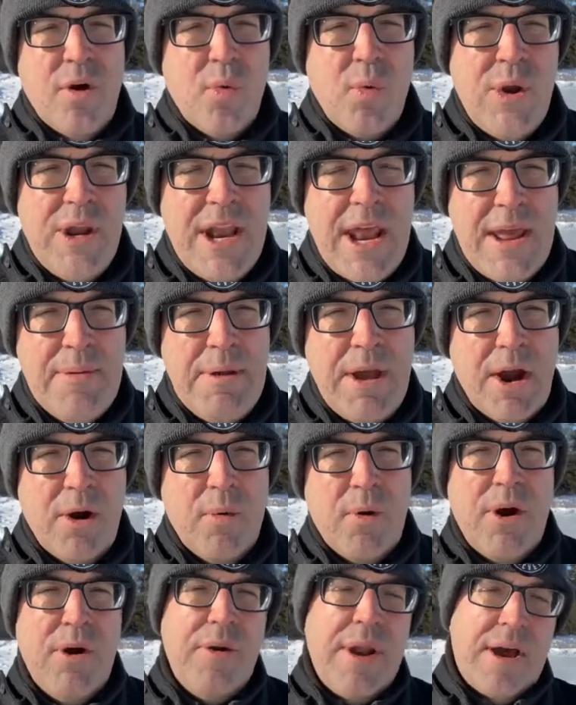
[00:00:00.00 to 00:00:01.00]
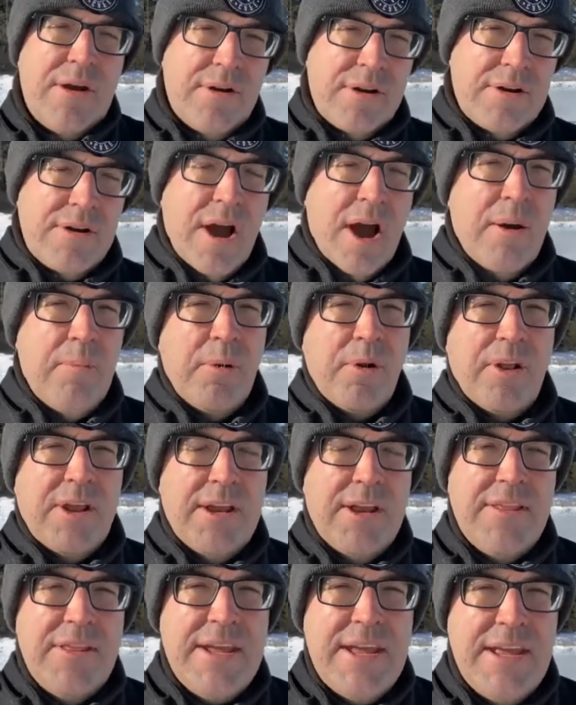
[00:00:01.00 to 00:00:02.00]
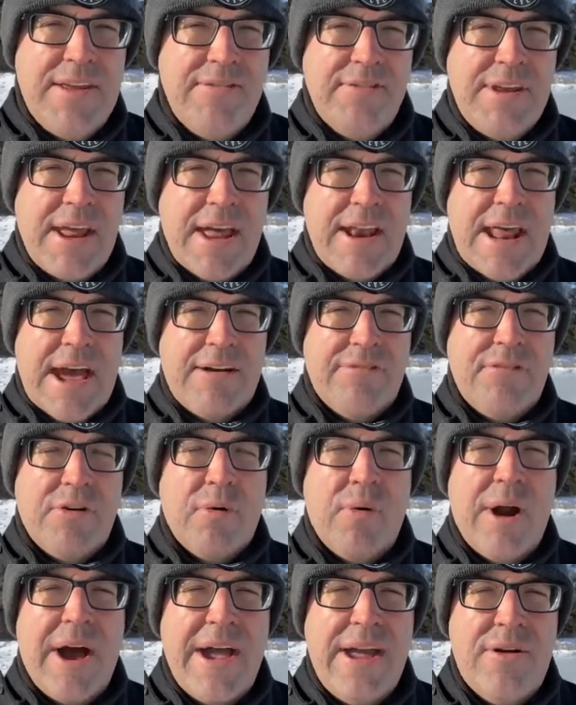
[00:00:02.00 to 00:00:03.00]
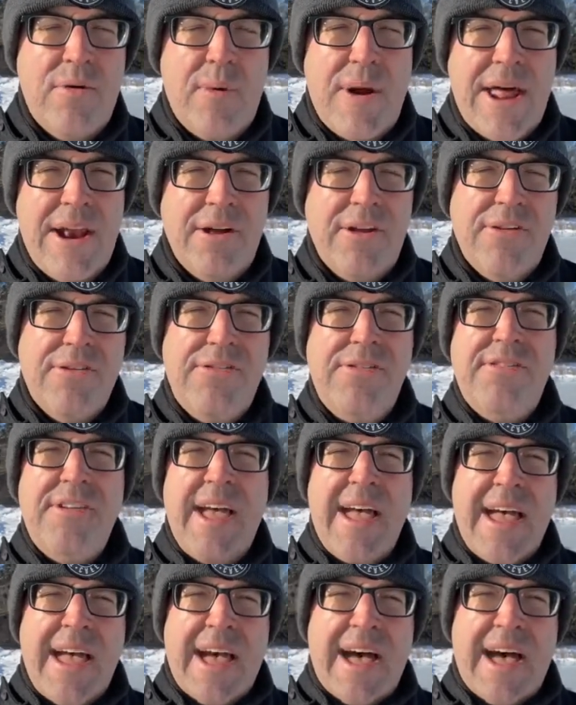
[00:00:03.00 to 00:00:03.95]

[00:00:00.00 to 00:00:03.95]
renaming a road out in Cumberland in the East End after Ryan Reynolds.